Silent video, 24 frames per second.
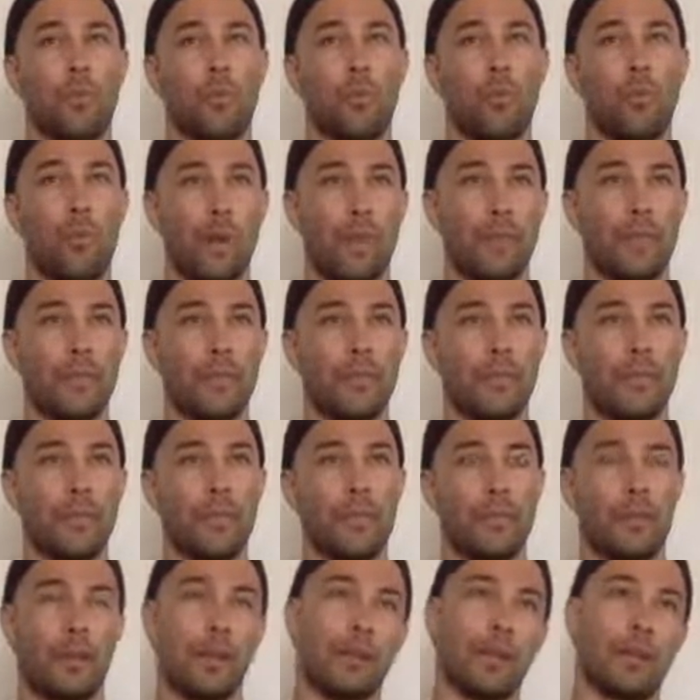
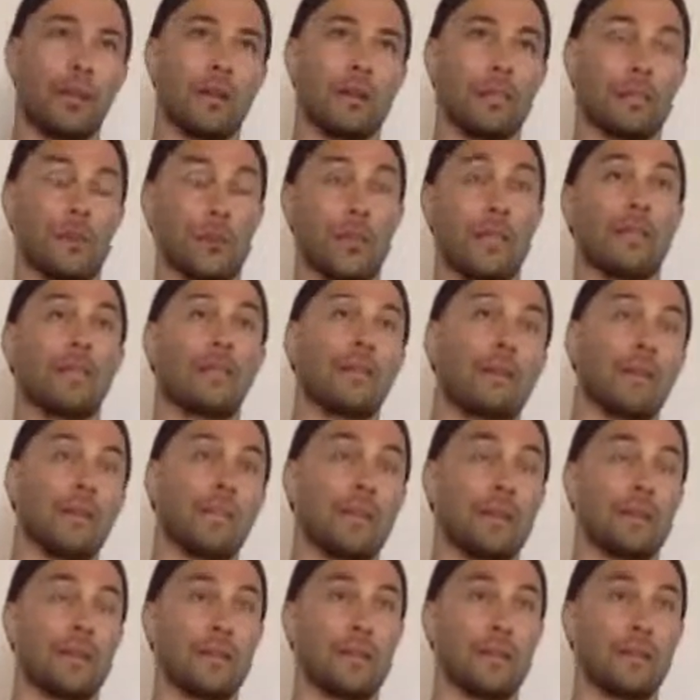let me
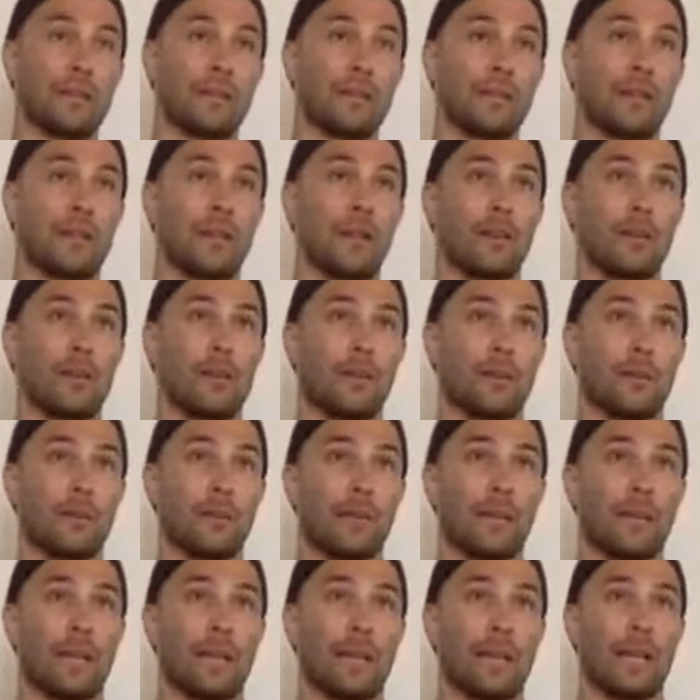say this another
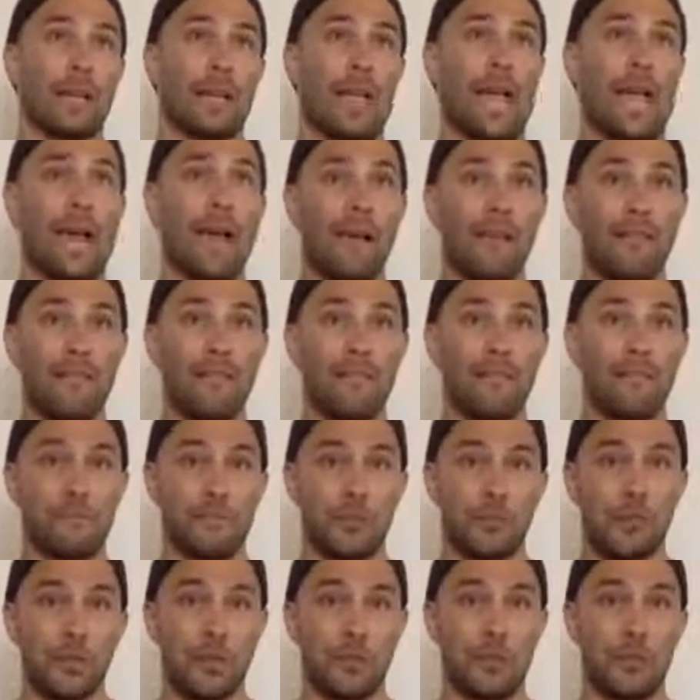way, like a half of
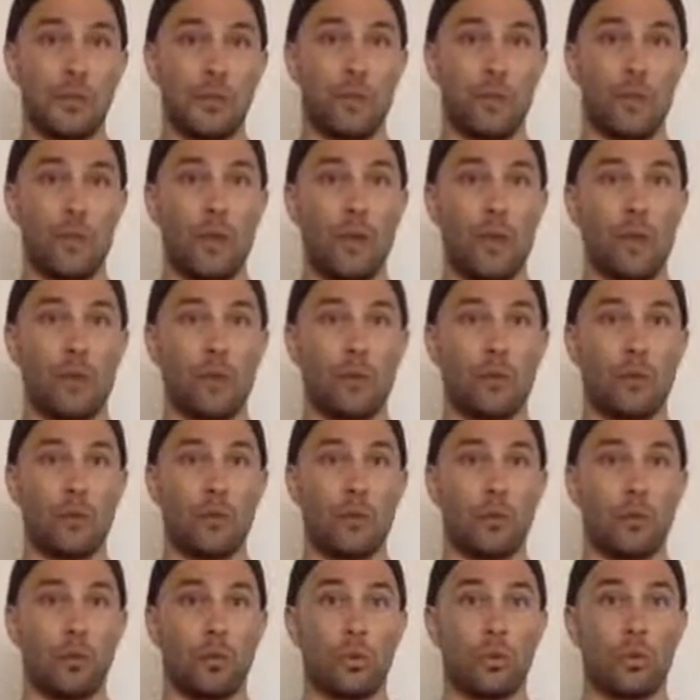food,
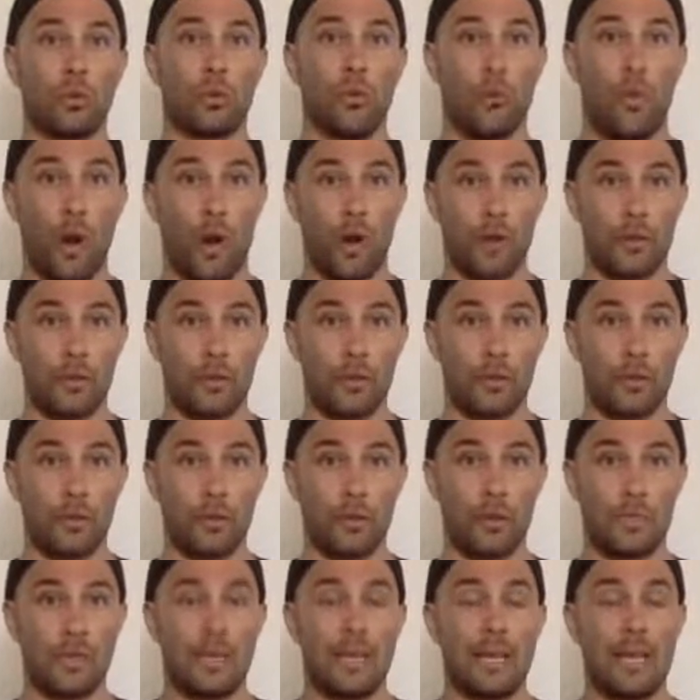1/4 water,
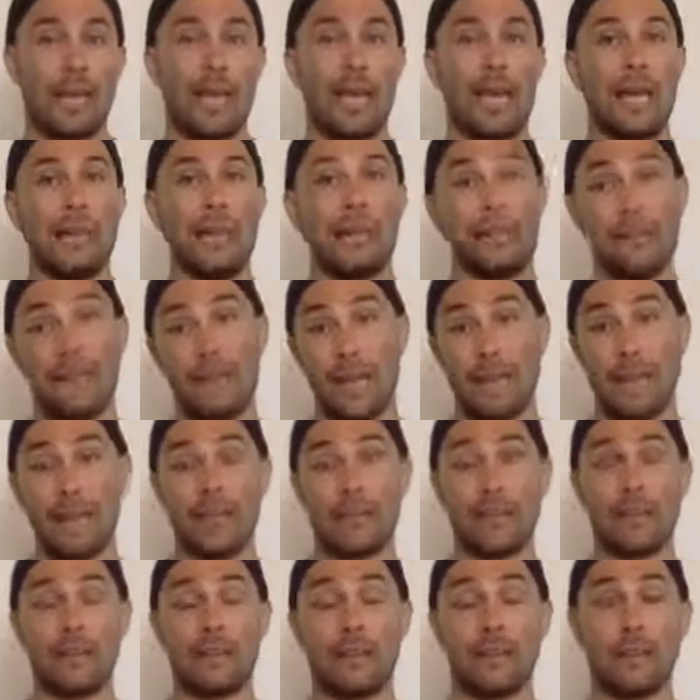and
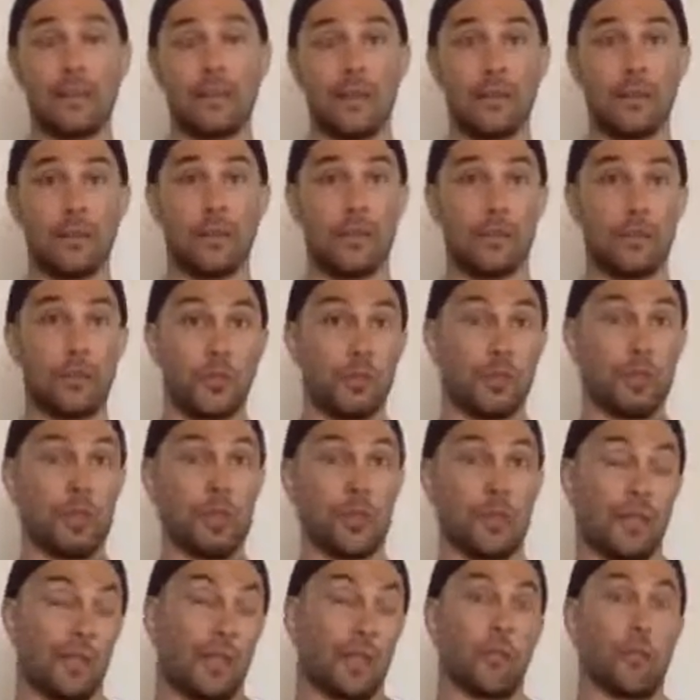then, there should be
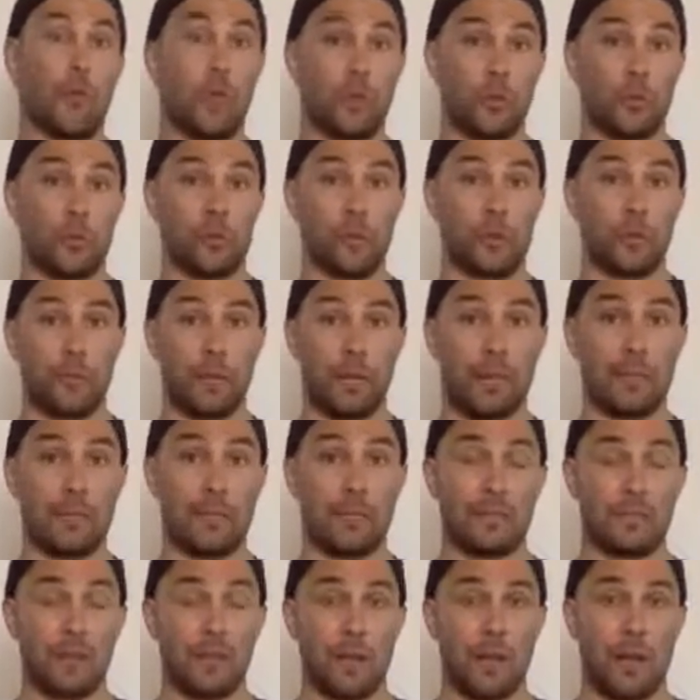like a quarter space
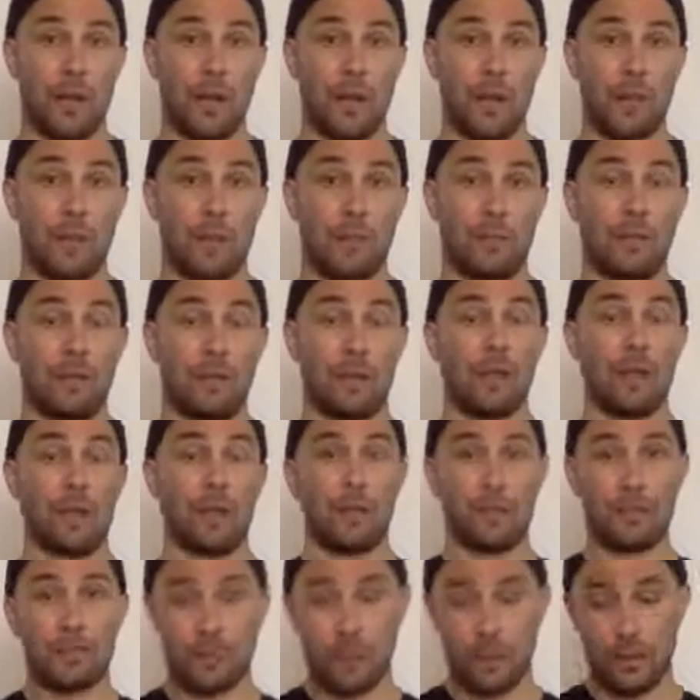as well.
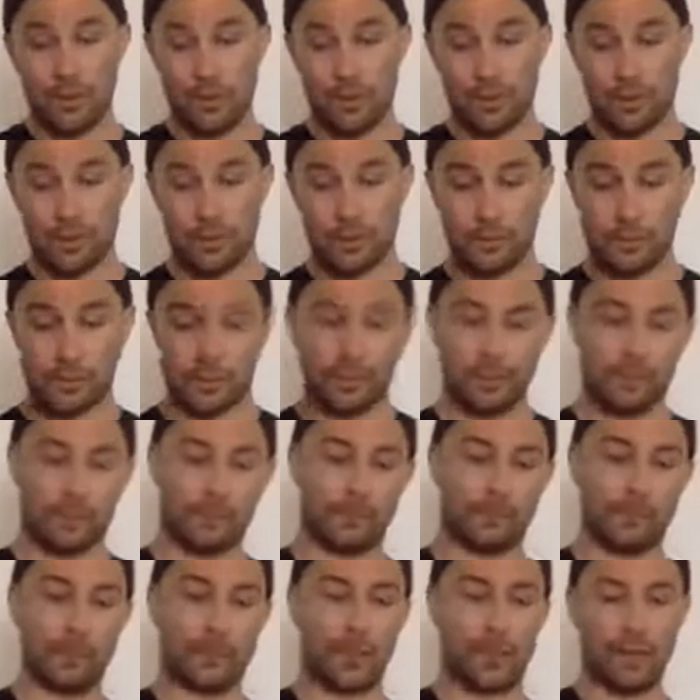So,
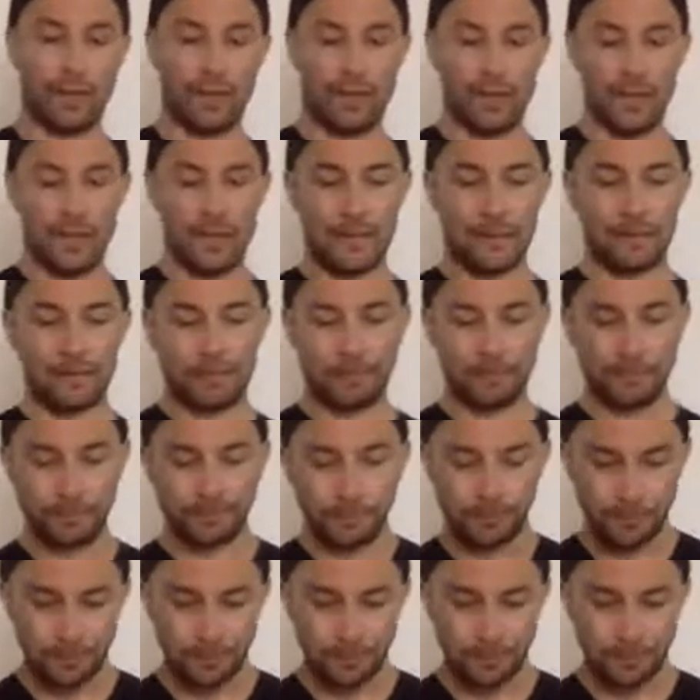um,